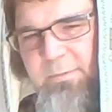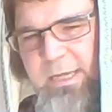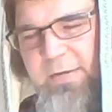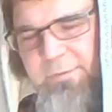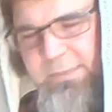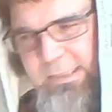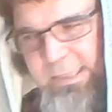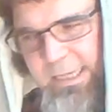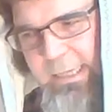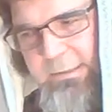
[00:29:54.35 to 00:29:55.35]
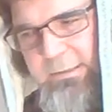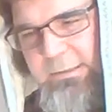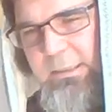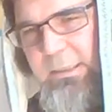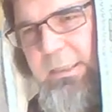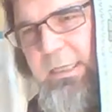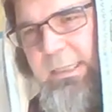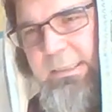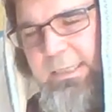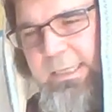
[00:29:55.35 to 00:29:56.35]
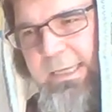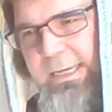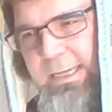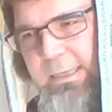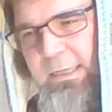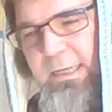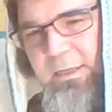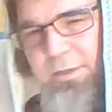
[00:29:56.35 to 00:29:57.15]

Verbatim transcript: Kepha said, Yeah. And he said again, and the